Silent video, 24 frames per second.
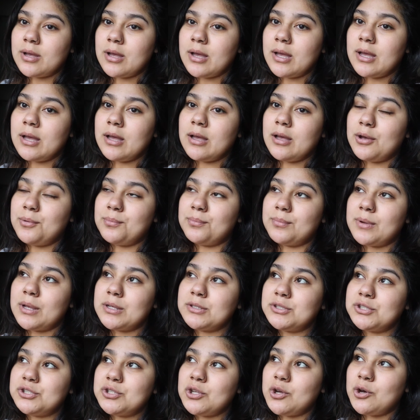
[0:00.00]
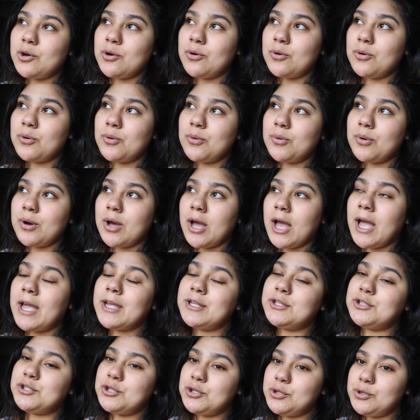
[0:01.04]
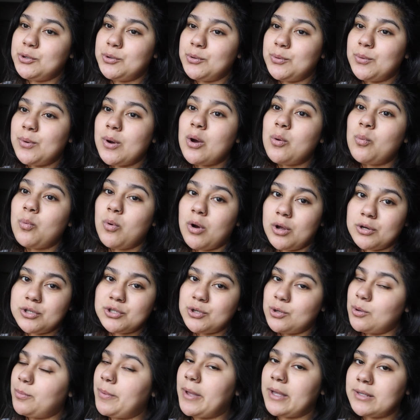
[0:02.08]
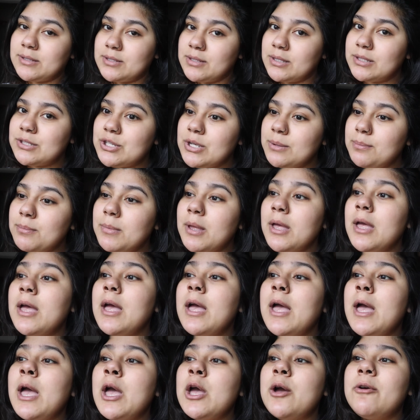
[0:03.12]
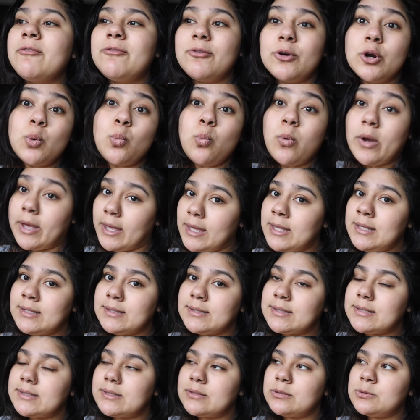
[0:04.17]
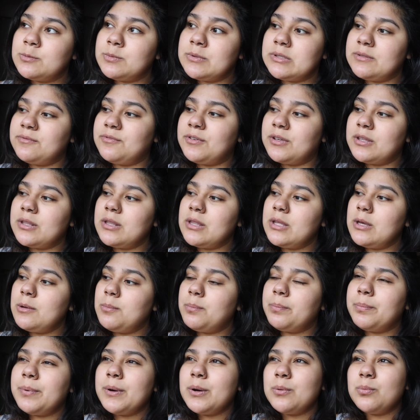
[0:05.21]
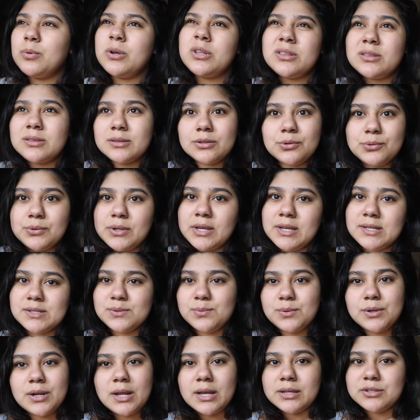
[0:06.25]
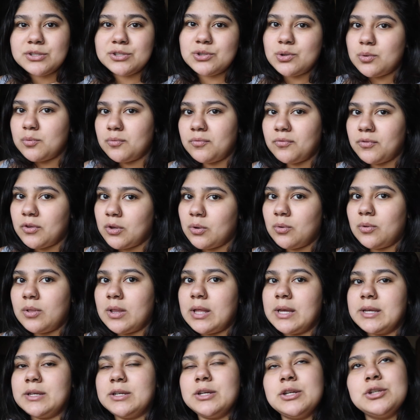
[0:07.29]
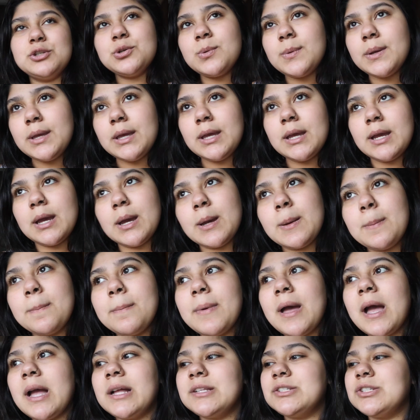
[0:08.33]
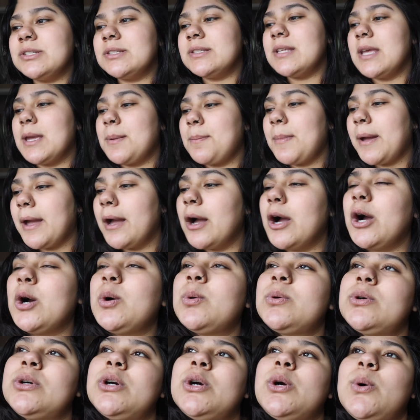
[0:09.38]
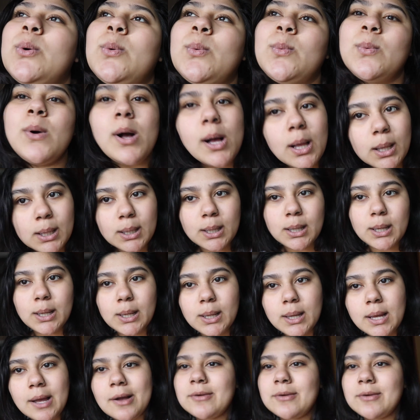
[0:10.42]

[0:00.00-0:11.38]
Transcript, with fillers: Um, so I do want to go back to the gym for weights specifically. But when the days where I just don't feel like doing them, I just take my hot girl walk.